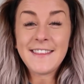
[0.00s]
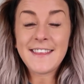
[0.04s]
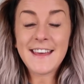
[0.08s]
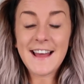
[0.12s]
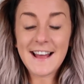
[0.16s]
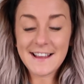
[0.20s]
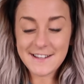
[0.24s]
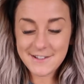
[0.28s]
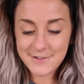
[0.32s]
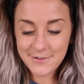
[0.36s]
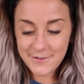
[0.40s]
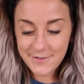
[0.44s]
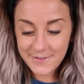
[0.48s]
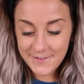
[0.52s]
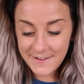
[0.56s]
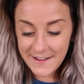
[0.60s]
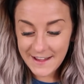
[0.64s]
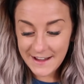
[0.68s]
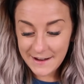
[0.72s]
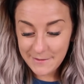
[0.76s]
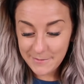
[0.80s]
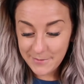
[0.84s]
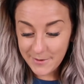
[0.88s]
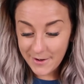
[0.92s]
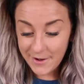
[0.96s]
the actual
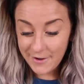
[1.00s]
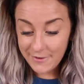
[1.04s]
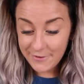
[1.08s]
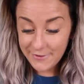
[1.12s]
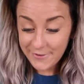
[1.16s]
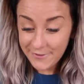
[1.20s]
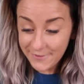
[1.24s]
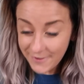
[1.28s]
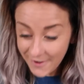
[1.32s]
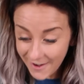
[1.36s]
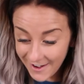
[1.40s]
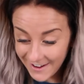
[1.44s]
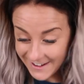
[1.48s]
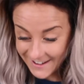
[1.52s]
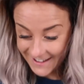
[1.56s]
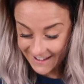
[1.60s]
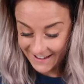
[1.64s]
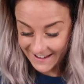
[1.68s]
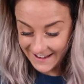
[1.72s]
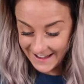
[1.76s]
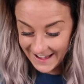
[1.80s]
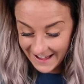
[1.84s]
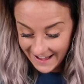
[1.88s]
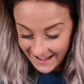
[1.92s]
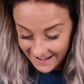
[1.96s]
thing, but
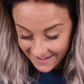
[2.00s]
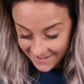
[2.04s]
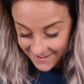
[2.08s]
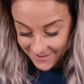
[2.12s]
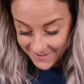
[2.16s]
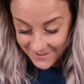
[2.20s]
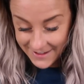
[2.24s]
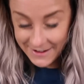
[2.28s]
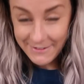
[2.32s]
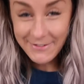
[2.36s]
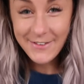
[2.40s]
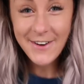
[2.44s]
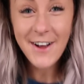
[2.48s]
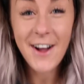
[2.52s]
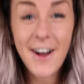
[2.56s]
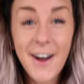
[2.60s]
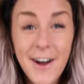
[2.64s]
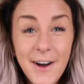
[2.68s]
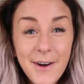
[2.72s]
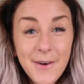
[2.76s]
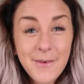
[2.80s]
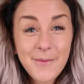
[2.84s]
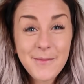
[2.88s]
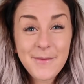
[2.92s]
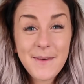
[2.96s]
fucking hell, they've
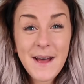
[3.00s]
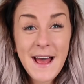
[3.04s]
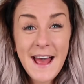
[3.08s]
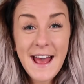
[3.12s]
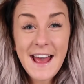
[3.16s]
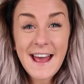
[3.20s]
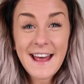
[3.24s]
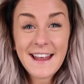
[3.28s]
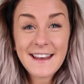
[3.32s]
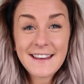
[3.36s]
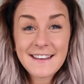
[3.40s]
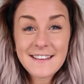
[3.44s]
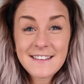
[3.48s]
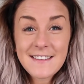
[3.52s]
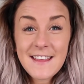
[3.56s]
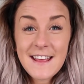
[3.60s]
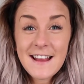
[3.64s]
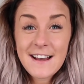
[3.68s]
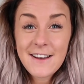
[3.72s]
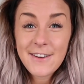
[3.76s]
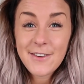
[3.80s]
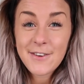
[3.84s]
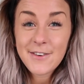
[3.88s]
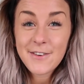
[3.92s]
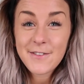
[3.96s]
come and
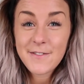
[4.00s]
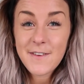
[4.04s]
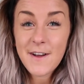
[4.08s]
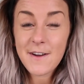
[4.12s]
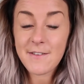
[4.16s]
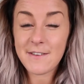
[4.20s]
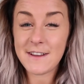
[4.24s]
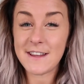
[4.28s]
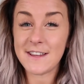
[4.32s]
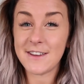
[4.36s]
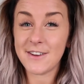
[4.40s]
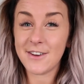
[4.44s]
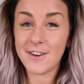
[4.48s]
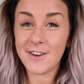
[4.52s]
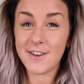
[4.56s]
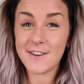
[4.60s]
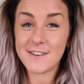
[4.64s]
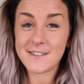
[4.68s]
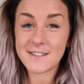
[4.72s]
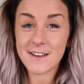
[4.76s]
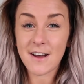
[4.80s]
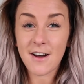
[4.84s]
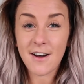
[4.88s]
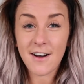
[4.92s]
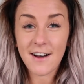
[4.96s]
they look very
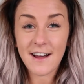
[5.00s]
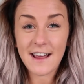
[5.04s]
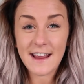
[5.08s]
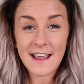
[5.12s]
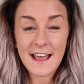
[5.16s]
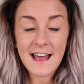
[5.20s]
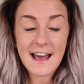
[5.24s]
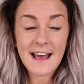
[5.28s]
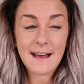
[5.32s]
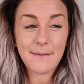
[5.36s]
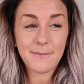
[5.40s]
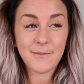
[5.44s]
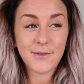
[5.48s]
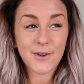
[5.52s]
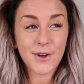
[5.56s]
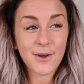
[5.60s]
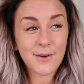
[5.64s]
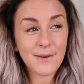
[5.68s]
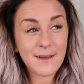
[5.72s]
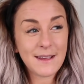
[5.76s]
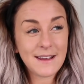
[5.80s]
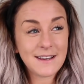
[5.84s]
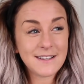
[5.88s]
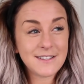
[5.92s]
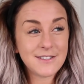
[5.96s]
good. I am
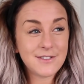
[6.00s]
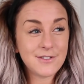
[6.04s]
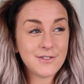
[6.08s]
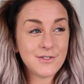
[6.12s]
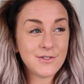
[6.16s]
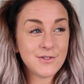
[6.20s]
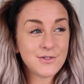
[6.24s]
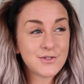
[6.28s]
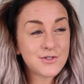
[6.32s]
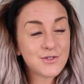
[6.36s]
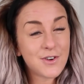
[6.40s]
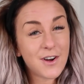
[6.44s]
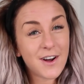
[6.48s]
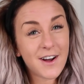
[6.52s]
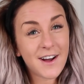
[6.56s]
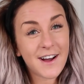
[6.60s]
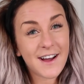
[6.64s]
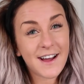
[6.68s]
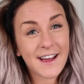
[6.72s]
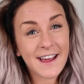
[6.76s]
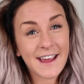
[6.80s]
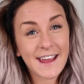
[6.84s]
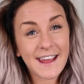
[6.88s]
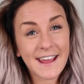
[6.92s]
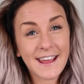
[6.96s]
going to
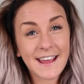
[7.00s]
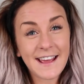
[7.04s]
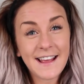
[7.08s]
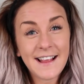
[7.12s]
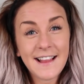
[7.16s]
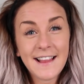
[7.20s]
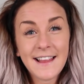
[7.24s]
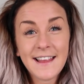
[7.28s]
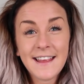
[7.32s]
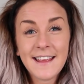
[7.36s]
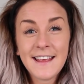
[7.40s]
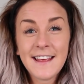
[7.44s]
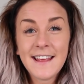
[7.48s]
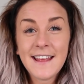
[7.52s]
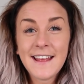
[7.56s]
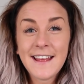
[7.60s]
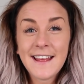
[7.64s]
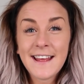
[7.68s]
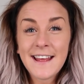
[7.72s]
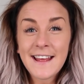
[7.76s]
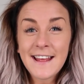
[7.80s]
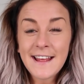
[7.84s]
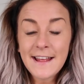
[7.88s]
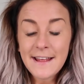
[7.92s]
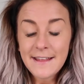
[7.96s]
try
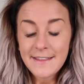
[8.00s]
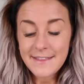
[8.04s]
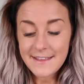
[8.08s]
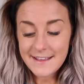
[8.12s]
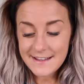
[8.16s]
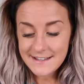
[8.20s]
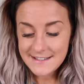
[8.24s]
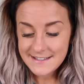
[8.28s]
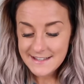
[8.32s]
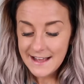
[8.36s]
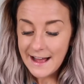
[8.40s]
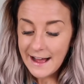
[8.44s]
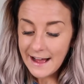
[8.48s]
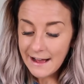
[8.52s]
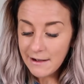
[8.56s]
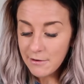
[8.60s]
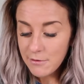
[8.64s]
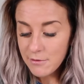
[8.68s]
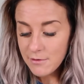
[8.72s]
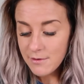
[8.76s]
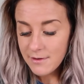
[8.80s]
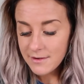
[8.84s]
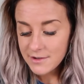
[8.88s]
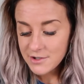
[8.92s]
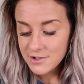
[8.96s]
this
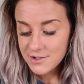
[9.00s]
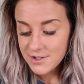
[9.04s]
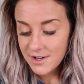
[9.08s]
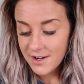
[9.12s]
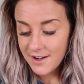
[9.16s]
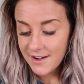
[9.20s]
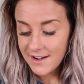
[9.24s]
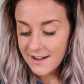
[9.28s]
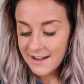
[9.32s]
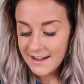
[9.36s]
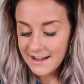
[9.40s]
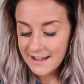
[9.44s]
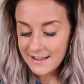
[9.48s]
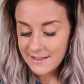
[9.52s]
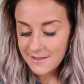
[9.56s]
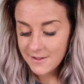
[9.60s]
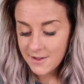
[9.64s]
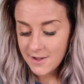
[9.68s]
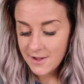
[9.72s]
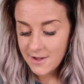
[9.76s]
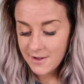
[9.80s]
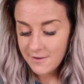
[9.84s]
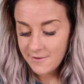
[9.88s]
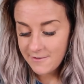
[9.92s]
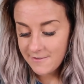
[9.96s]
out, try
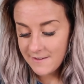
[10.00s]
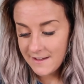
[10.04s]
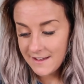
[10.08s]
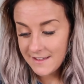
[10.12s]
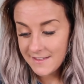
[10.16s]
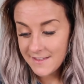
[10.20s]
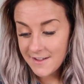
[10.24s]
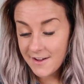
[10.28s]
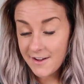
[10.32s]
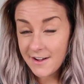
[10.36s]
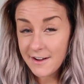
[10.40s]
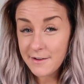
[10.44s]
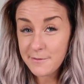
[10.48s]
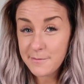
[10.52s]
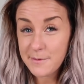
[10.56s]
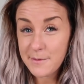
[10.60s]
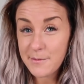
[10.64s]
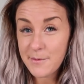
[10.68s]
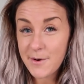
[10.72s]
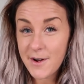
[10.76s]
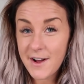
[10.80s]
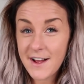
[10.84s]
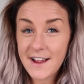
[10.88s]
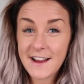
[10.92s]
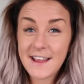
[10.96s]
the thing that I've
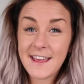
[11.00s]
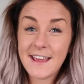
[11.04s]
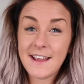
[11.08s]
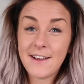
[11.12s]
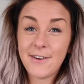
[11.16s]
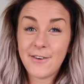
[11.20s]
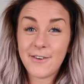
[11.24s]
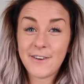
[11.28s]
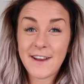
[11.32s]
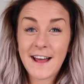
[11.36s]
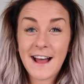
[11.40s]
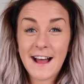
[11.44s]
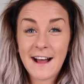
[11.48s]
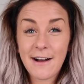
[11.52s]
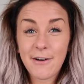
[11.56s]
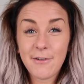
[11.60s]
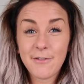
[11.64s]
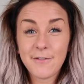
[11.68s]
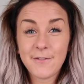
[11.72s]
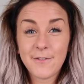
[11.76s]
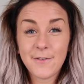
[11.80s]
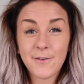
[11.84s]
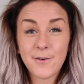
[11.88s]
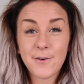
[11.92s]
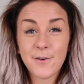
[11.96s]
been working on
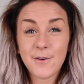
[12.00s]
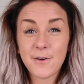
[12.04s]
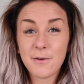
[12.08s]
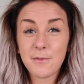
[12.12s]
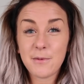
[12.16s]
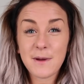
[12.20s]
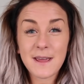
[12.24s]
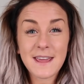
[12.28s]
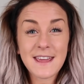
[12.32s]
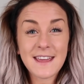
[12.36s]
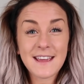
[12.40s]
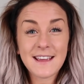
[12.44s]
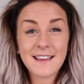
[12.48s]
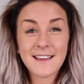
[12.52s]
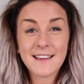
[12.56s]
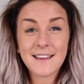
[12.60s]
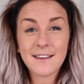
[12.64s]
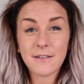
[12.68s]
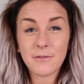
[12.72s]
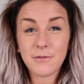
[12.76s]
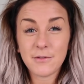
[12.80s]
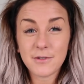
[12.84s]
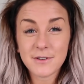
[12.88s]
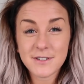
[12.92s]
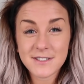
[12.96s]
out for a
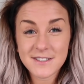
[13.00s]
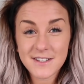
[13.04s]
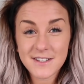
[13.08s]
week or